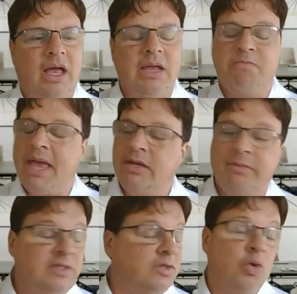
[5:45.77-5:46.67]

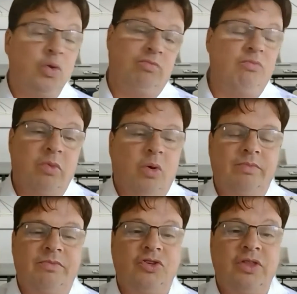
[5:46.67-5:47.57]
impediments or
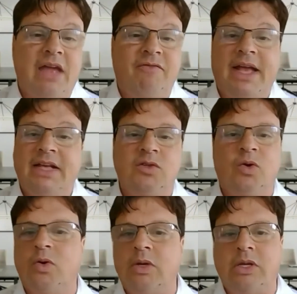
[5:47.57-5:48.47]
do they face,
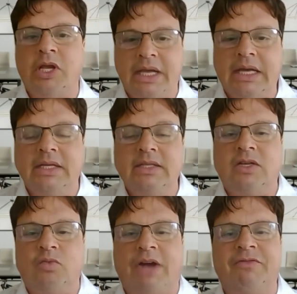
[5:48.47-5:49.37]
or is
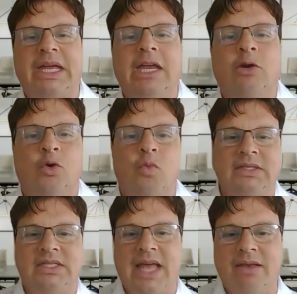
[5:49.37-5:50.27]
it roughly equal
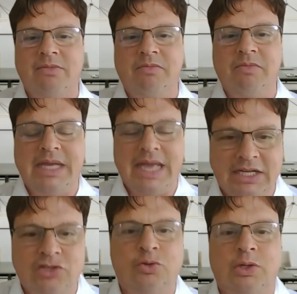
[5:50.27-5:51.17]
once they get
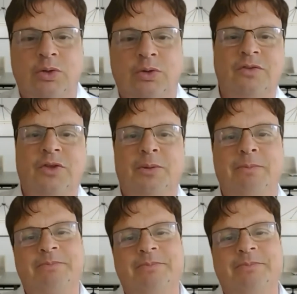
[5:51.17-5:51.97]
into a law firm?